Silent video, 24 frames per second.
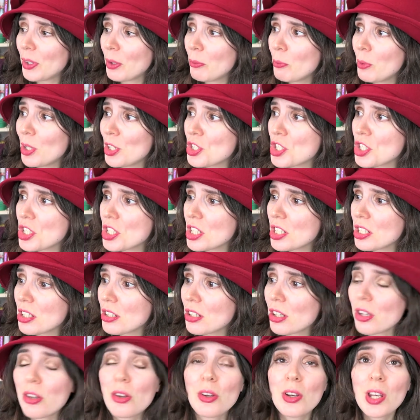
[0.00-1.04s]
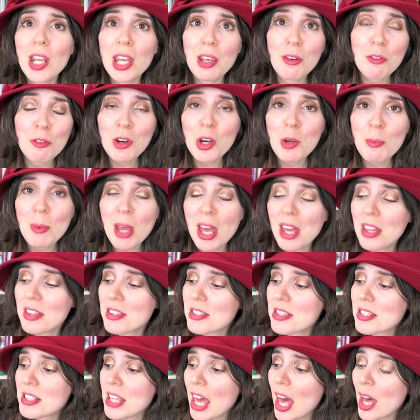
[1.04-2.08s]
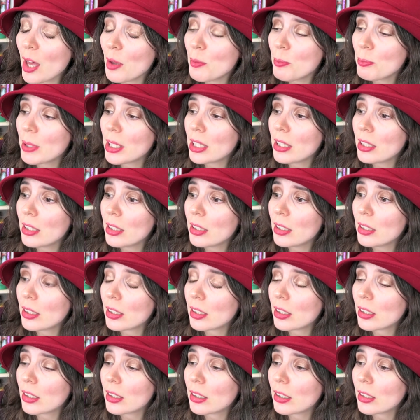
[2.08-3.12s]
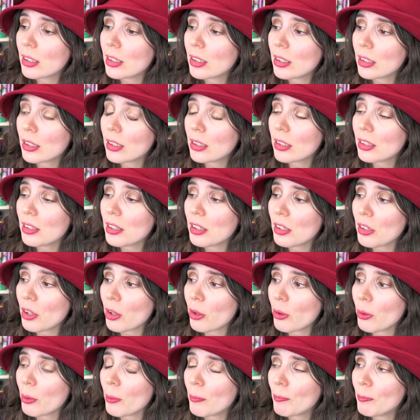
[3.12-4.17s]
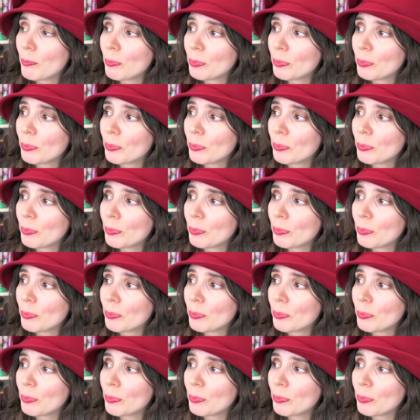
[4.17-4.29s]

Which, you know, like, romance can be, you know,